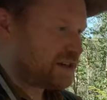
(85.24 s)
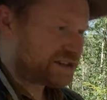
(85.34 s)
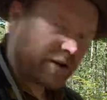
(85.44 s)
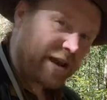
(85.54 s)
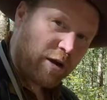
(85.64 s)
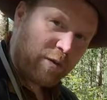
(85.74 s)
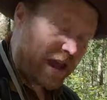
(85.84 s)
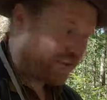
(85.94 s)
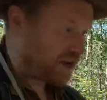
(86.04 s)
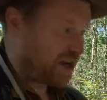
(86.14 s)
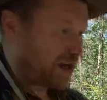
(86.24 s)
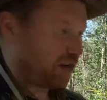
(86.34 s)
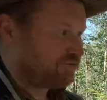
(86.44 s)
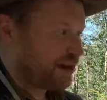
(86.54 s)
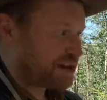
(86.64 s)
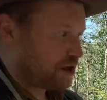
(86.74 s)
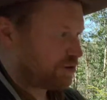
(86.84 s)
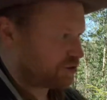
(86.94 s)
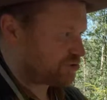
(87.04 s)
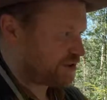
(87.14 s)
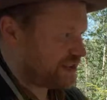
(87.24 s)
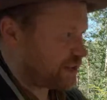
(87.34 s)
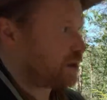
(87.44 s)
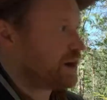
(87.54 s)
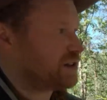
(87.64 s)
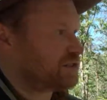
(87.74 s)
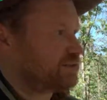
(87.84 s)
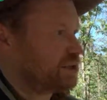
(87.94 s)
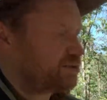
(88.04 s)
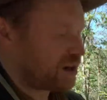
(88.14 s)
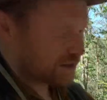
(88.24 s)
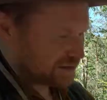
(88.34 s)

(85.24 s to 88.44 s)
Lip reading: So here we have a red oak tree, Quercus rubra.